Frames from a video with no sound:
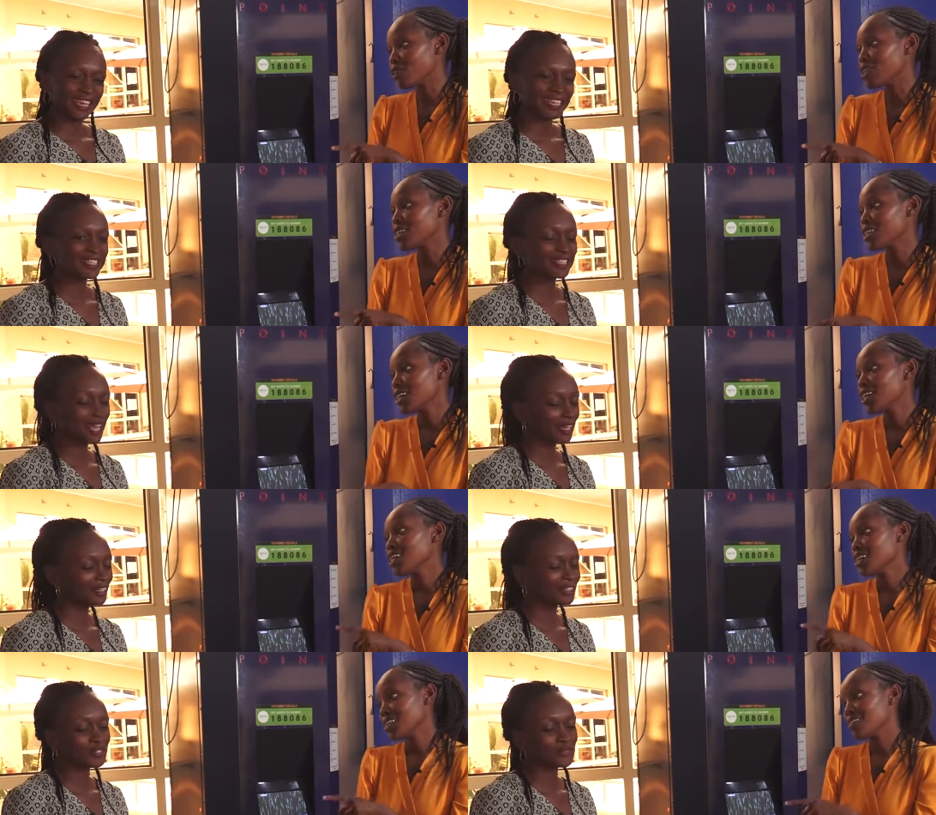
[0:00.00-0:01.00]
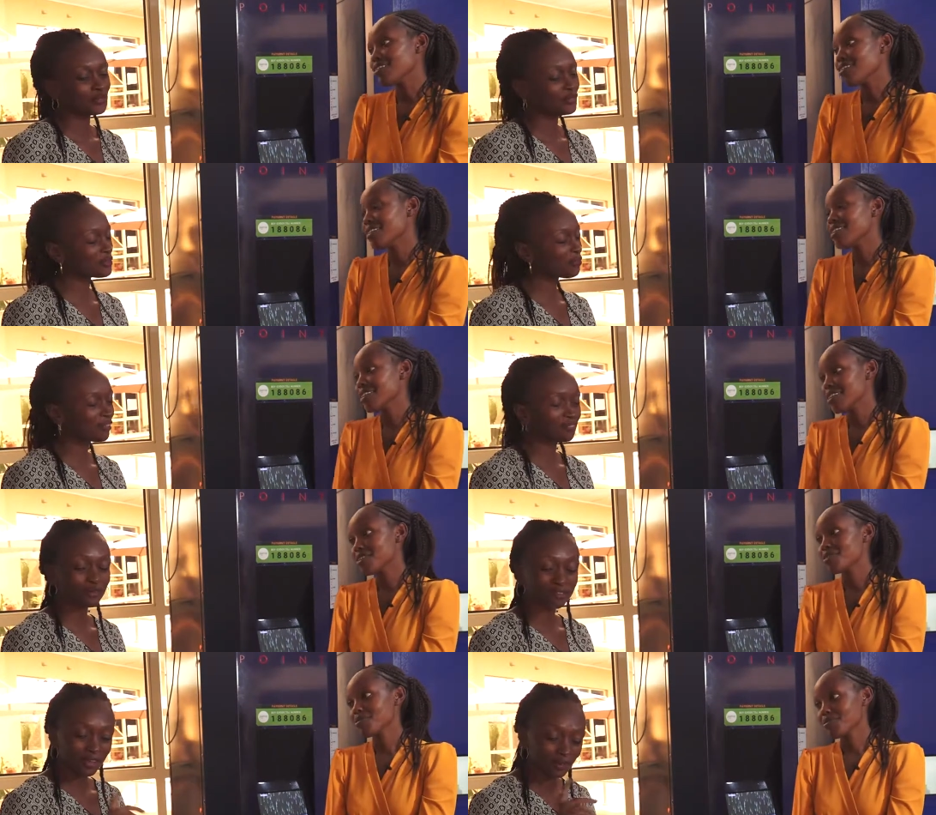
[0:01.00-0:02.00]
Speaker 1: phones. Exactly. So, so your
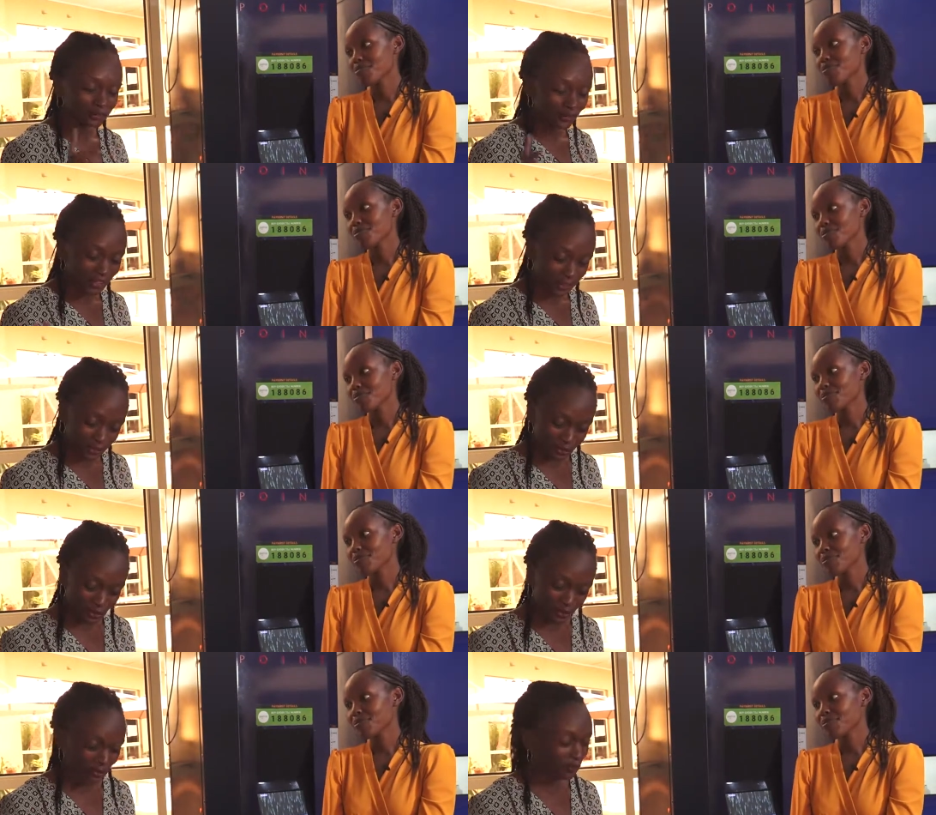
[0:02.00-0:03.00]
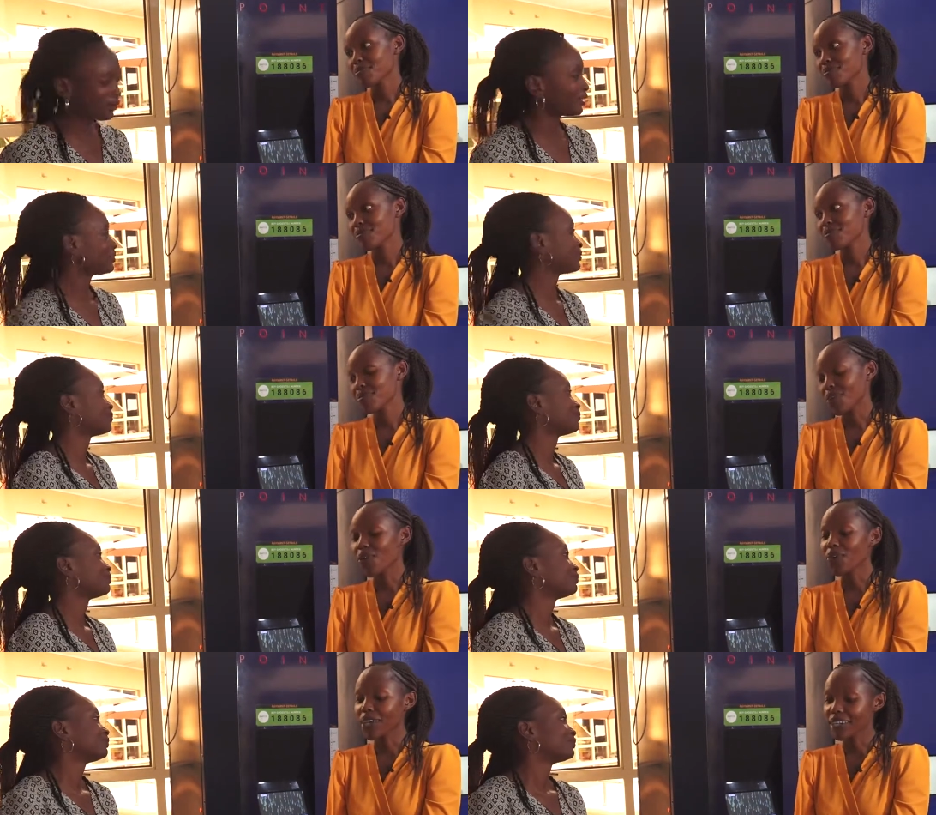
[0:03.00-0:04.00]
smartphone can also get you your KOKO Cooker.
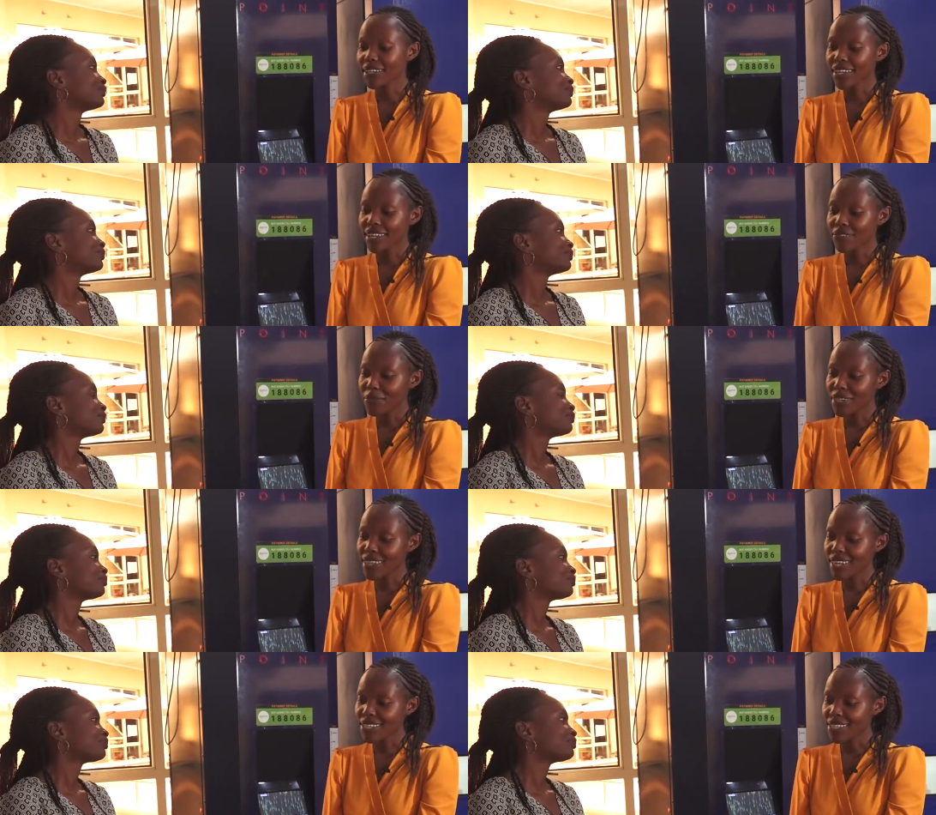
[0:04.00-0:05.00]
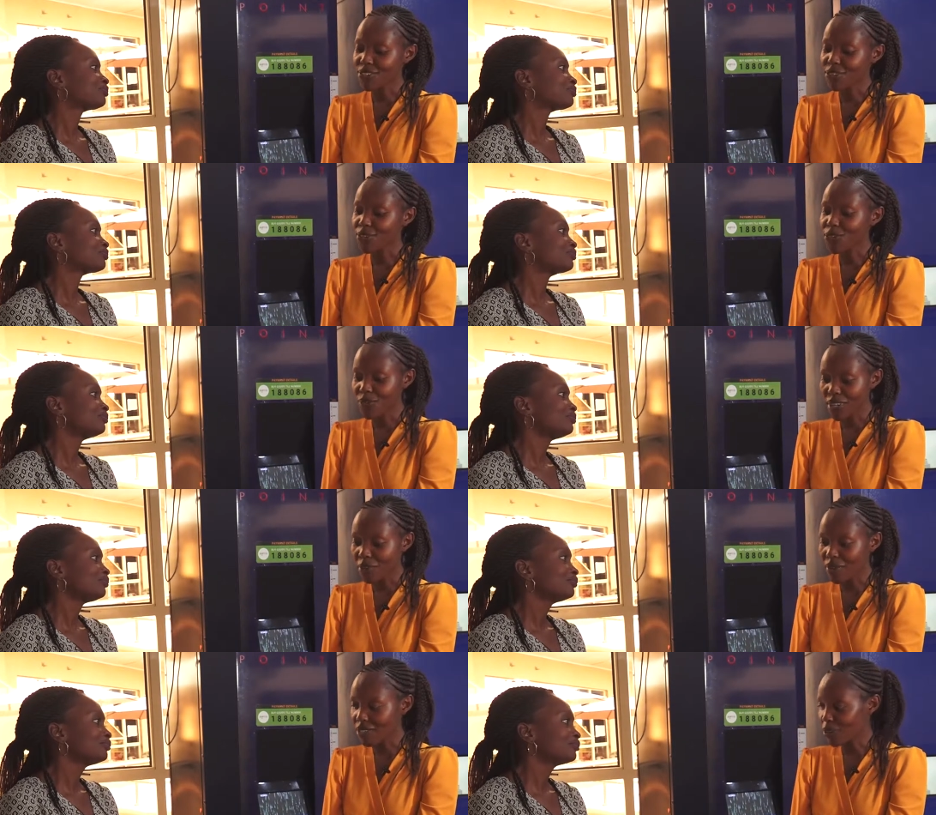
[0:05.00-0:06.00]
All right.
Speaker 2: Many thanks, Rachel. You're doing
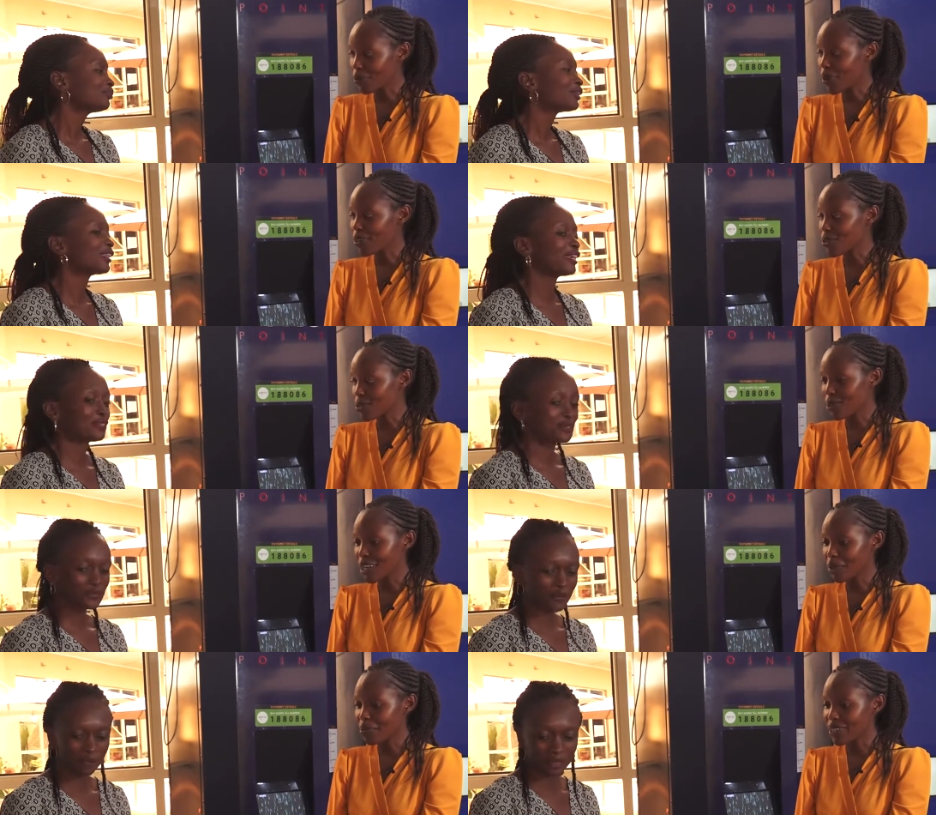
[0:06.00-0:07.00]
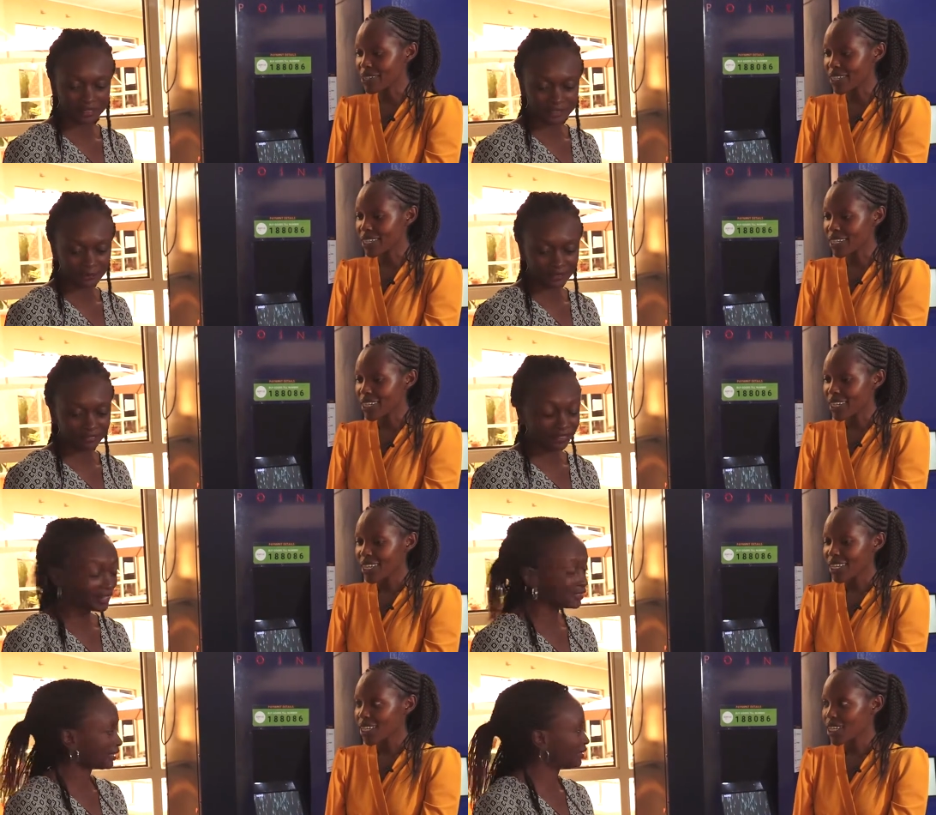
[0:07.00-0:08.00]
a great job. I
Speaker 1: do really appreciate it. Thank you so much. We are
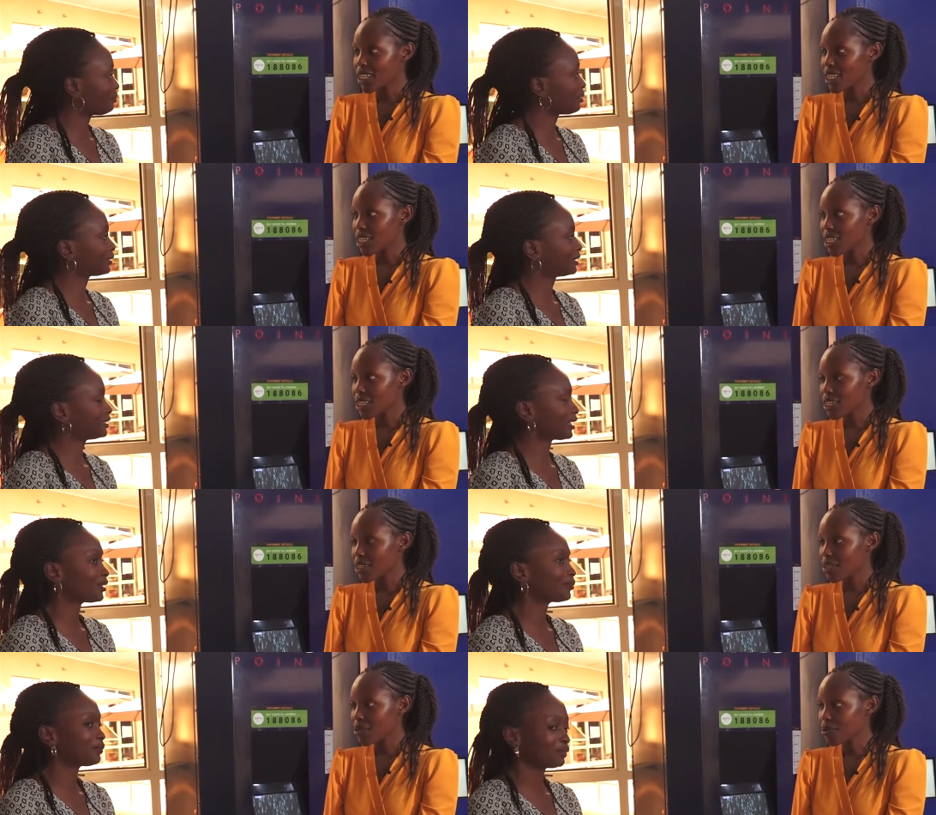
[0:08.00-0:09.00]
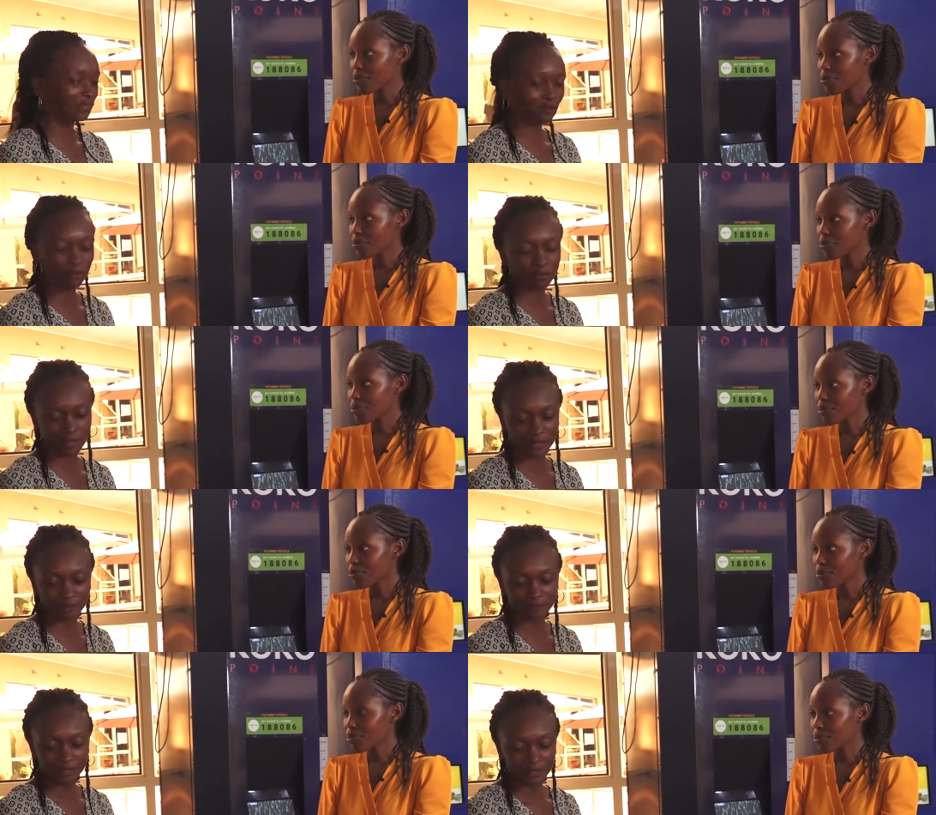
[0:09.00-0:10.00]
very excited about it, and we really hope
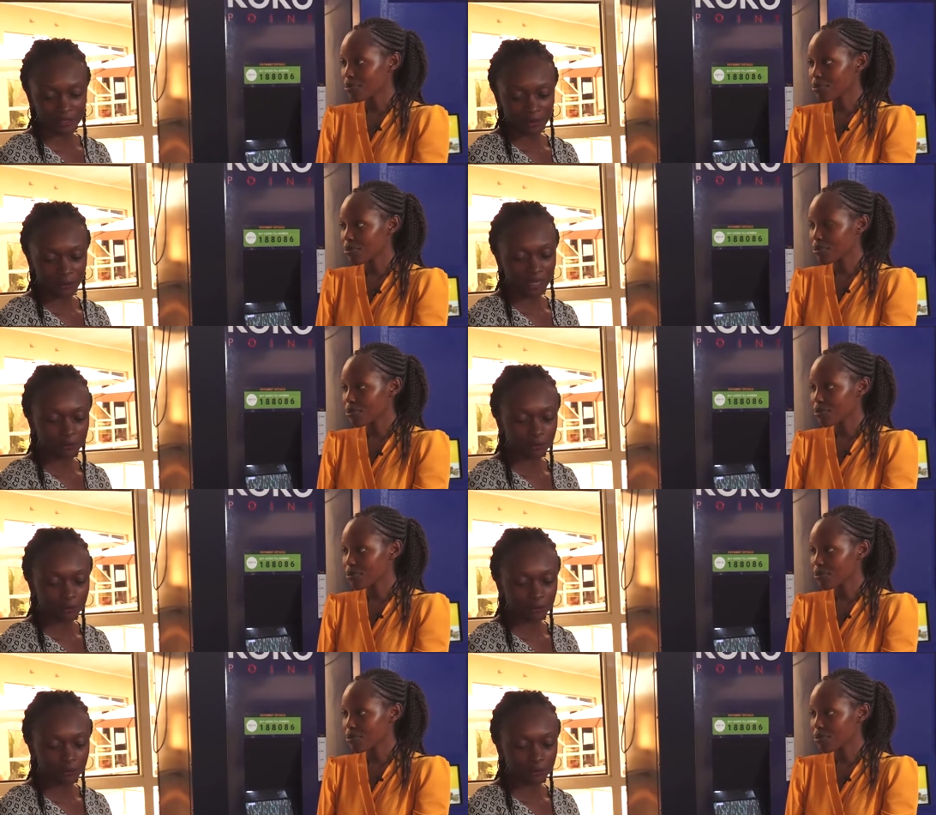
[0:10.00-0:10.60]
um, we're